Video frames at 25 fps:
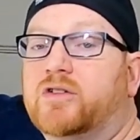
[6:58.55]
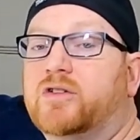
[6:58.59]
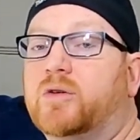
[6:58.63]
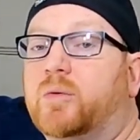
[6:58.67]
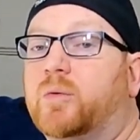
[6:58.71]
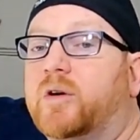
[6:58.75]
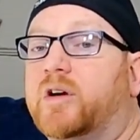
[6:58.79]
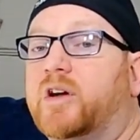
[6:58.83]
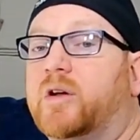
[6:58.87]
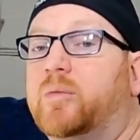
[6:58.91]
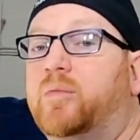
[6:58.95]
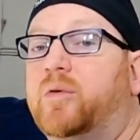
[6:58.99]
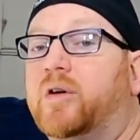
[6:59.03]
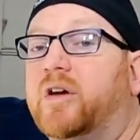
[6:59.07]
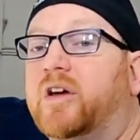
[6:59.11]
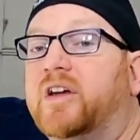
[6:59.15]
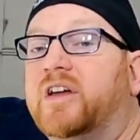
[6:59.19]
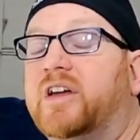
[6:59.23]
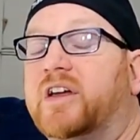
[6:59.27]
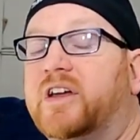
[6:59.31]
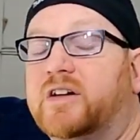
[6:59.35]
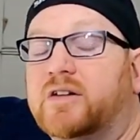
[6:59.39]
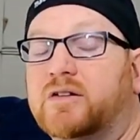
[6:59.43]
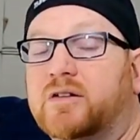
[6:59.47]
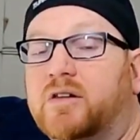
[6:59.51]
So we're going to
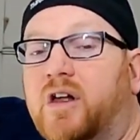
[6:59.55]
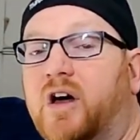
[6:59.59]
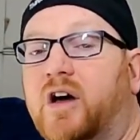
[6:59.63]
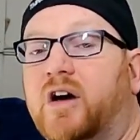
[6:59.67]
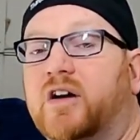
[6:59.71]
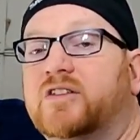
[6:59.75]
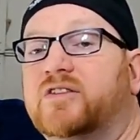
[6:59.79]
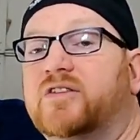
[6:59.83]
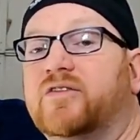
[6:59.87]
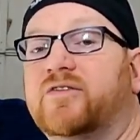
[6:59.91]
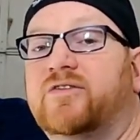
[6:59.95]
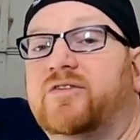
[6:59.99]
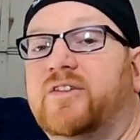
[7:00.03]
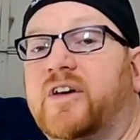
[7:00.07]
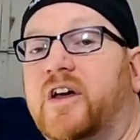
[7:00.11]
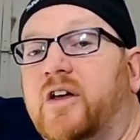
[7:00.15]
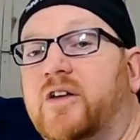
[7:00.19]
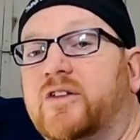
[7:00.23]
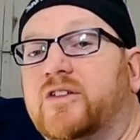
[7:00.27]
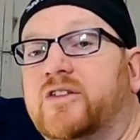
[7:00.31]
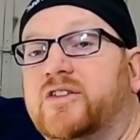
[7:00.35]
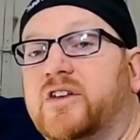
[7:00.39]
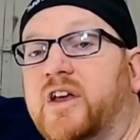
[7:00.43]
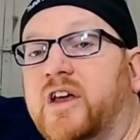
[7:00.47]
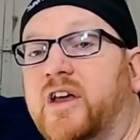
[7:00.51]
put interlocks and
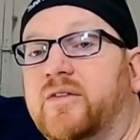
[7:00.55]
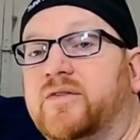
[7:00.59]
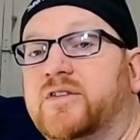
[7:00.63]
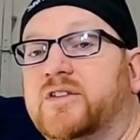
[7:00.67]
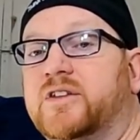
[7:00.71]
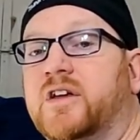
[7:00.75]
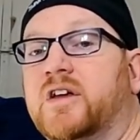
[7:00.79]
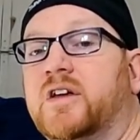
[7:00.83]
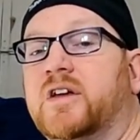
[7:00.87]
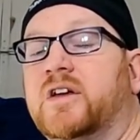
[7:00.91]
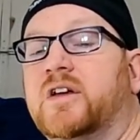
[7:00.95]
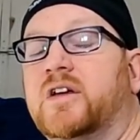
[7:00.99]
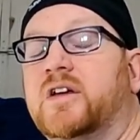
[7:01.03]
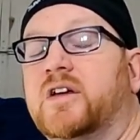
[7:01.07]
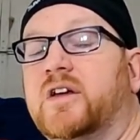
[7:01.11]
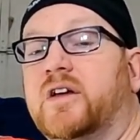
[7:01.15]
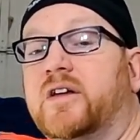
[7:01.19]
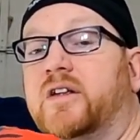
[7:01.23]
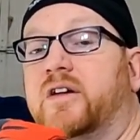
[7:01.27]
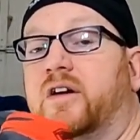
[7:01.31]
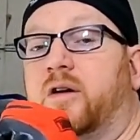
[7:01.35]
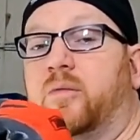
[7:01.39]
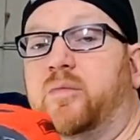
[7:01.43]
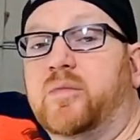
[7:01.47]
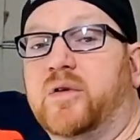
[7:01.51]
fail safes
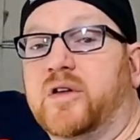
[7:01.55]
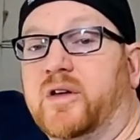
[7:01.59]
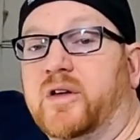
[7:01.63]
in our